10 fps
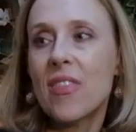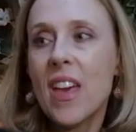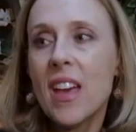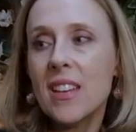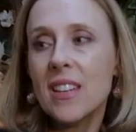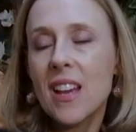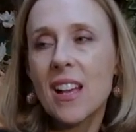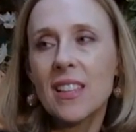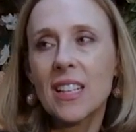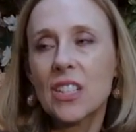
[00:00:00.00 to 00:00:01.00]
then,
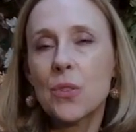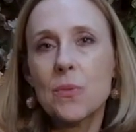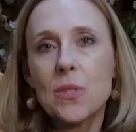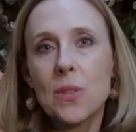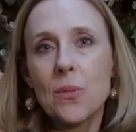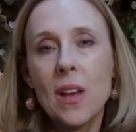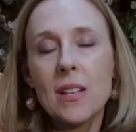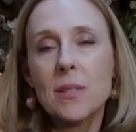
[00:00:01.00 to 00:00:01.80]
like, she was so nice,